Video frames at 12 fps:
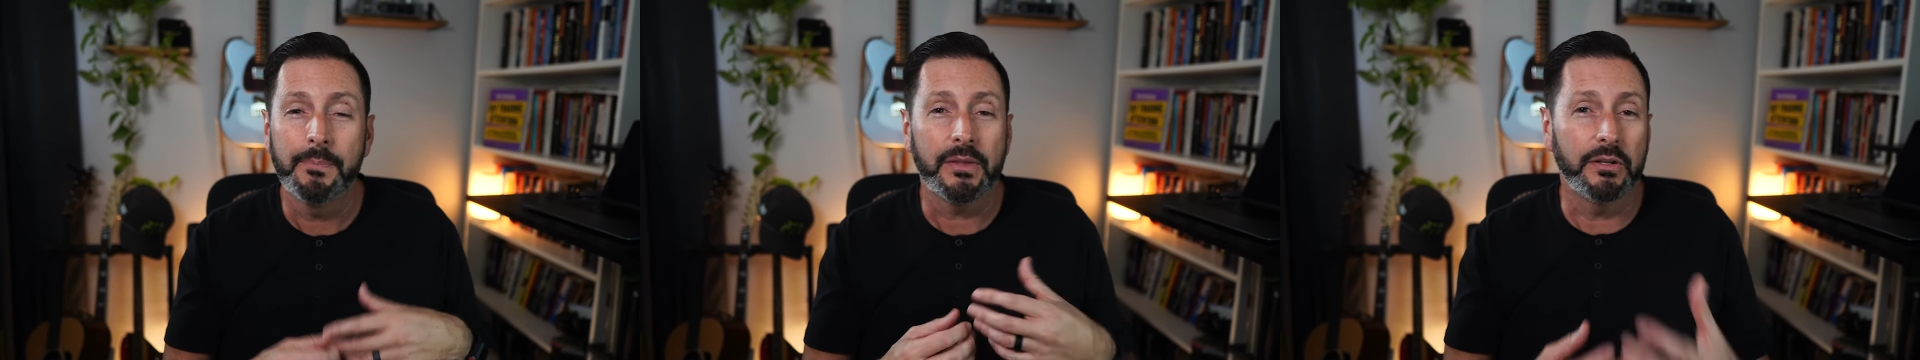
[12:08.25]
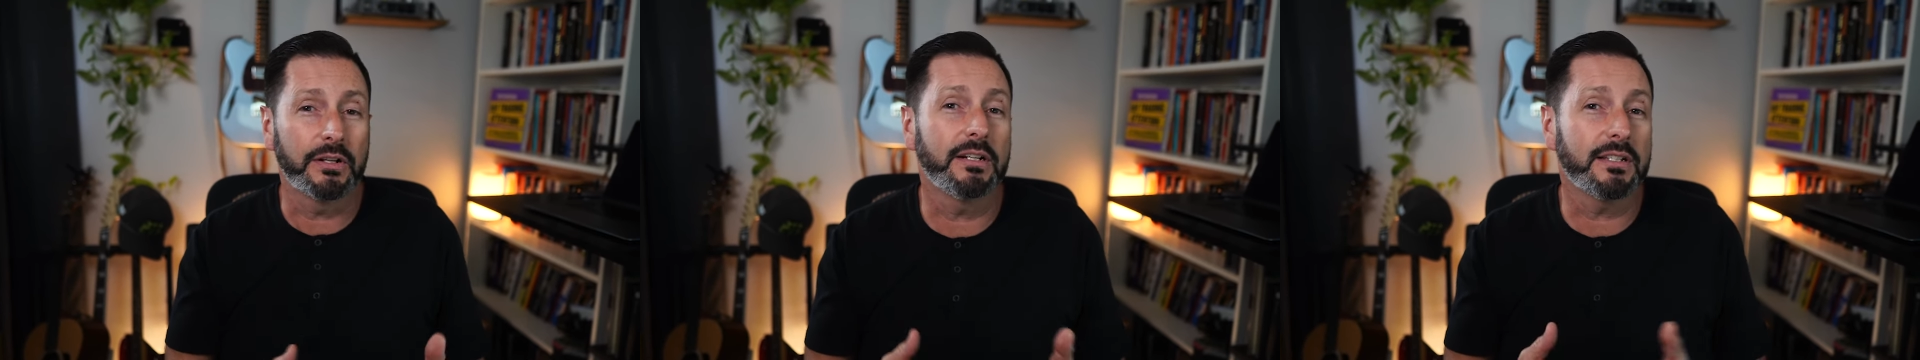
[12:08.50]

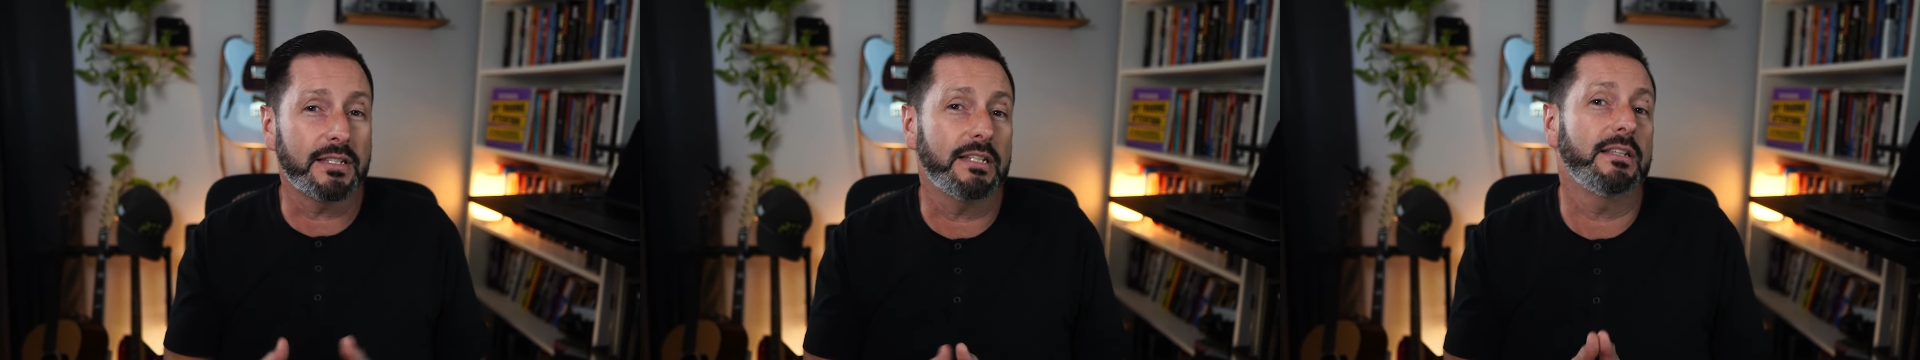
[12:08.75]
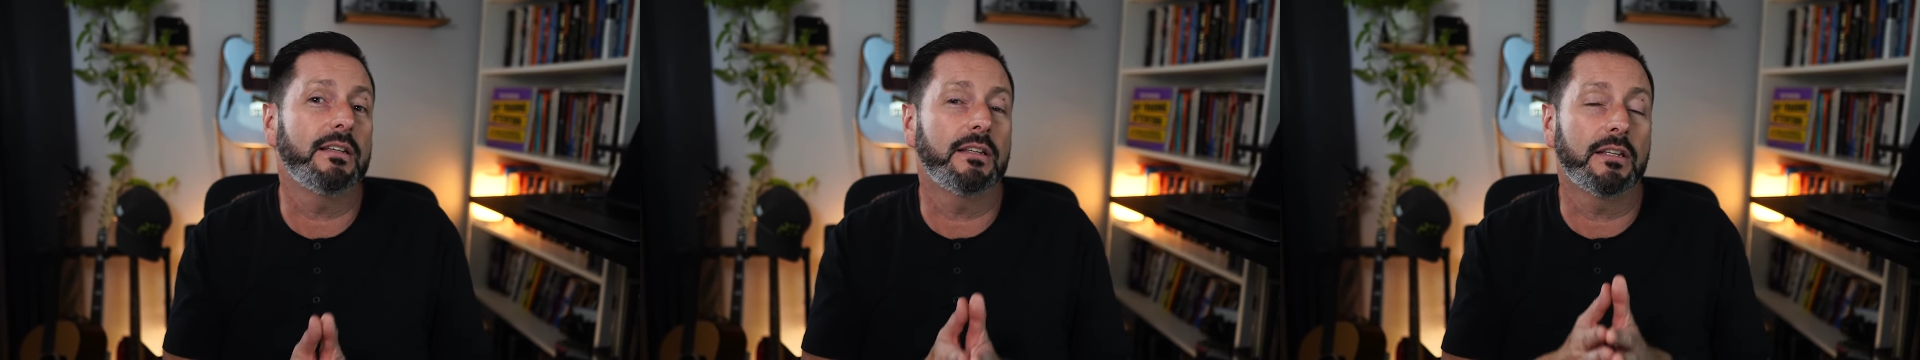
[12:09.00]
you're gonna
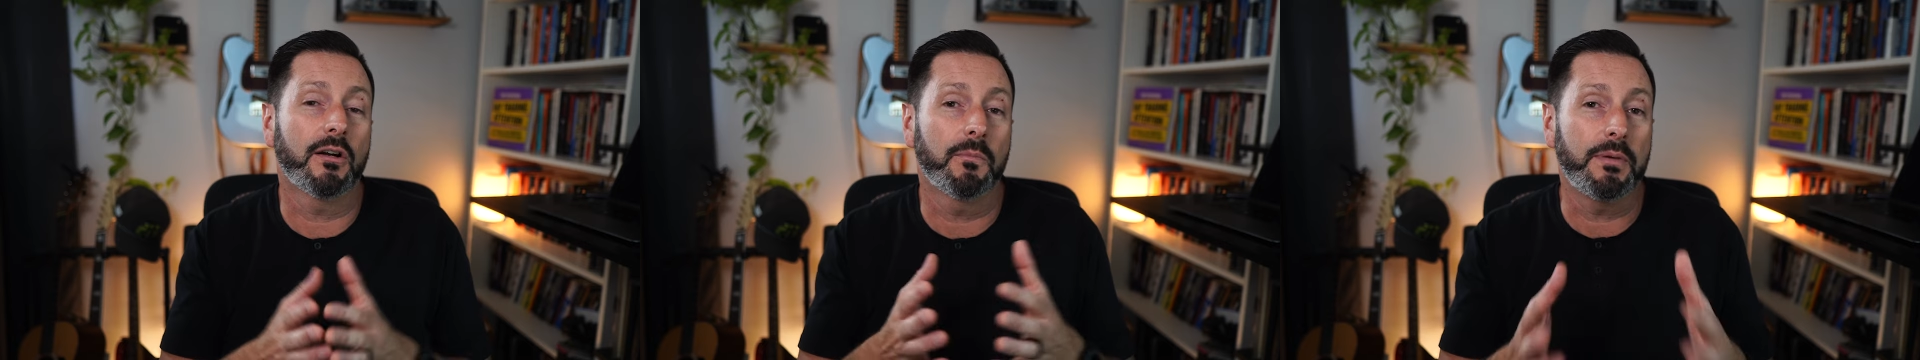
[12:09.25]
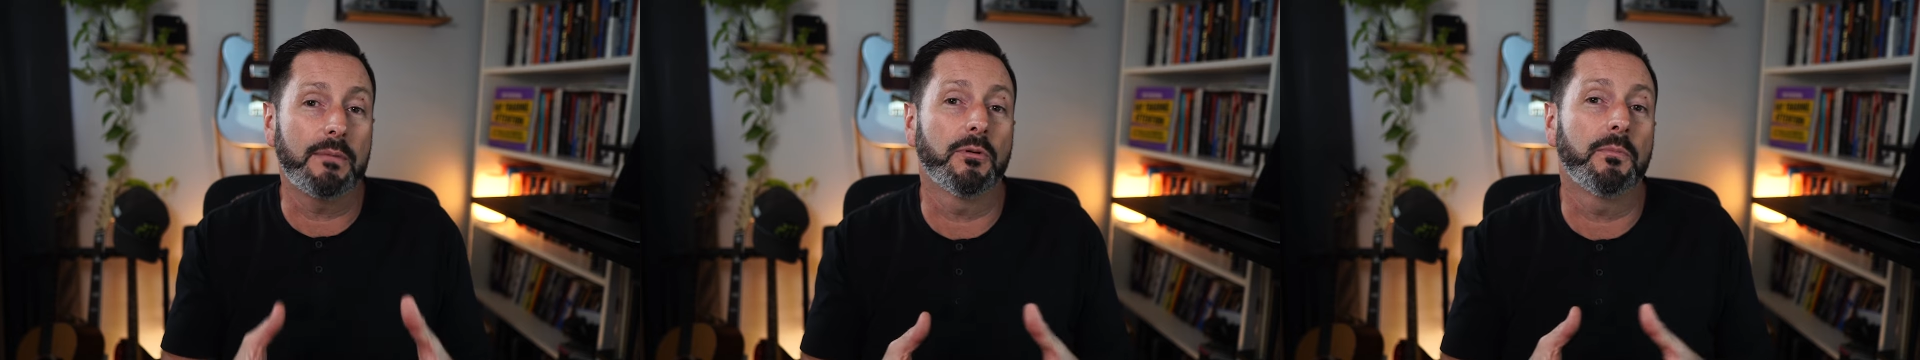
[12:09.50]
see, you know,
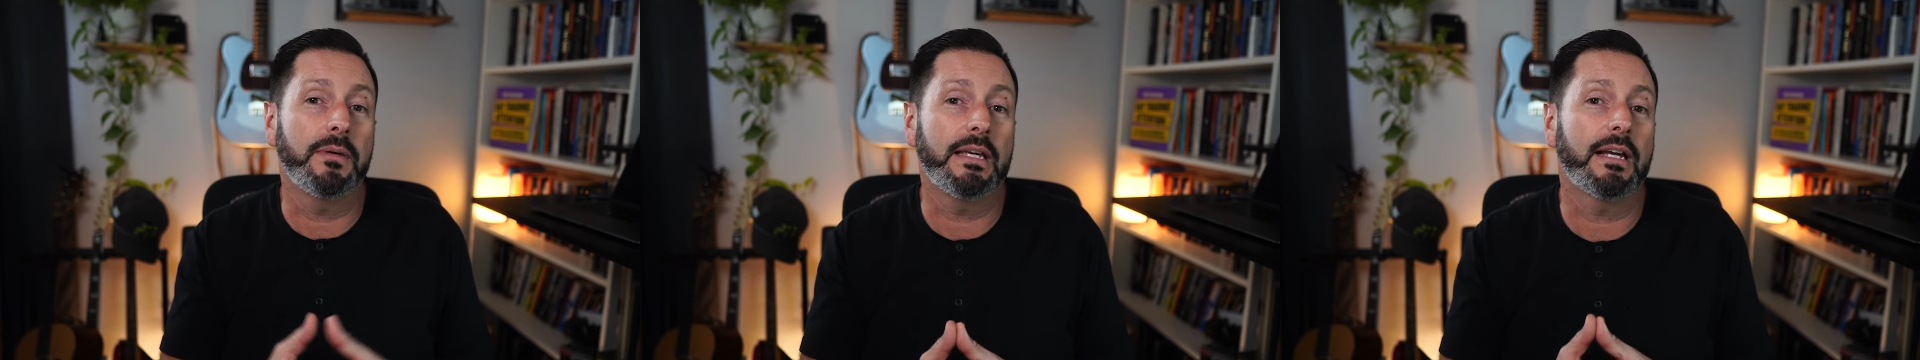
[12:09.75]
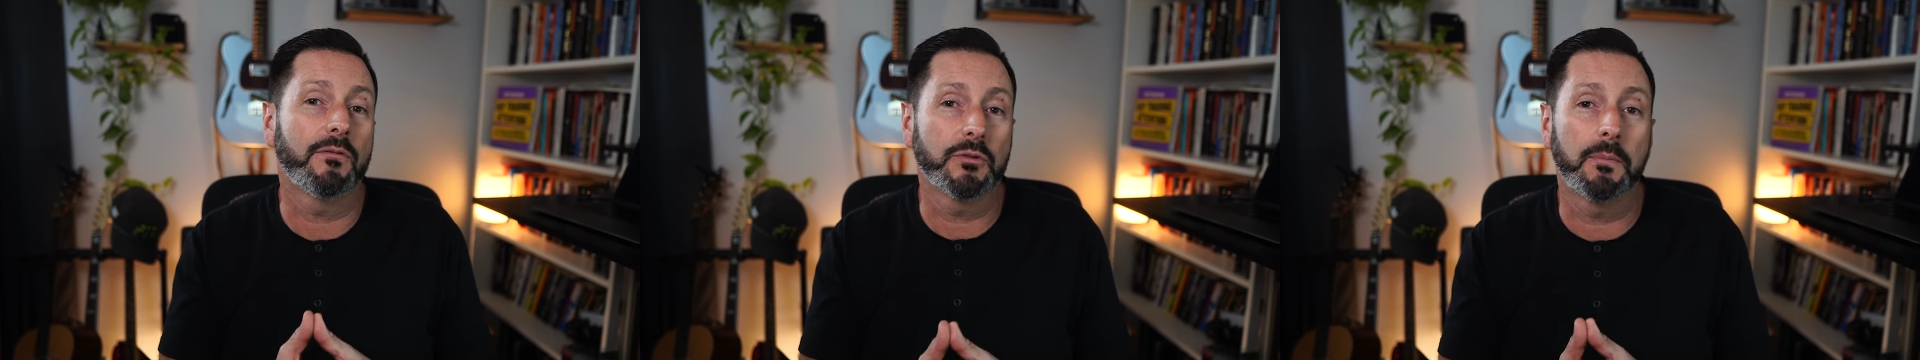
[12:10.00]
people
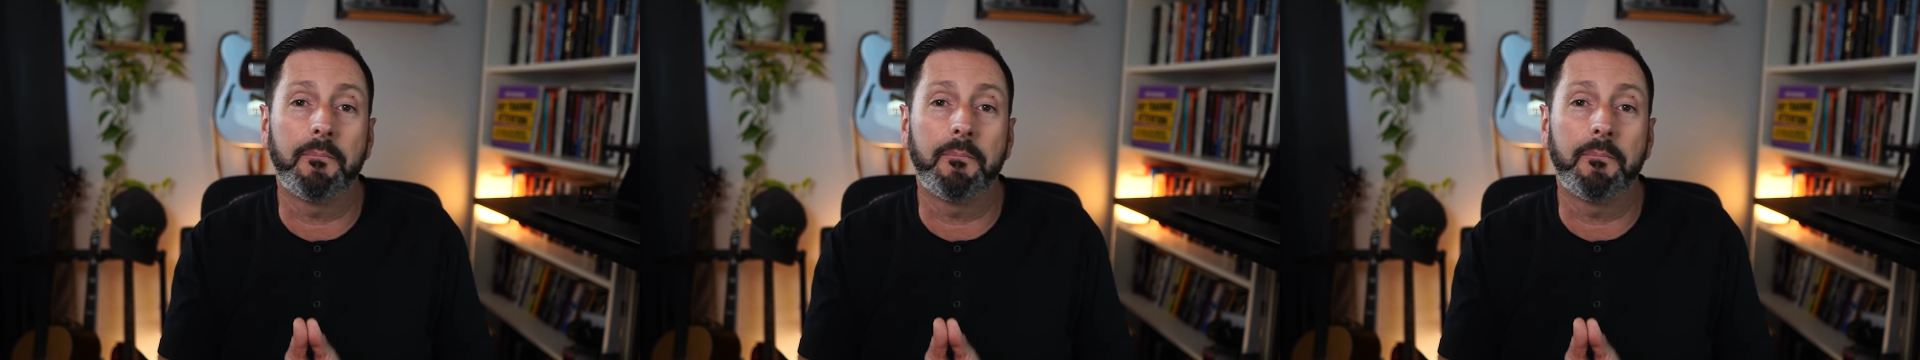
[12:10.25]
being able to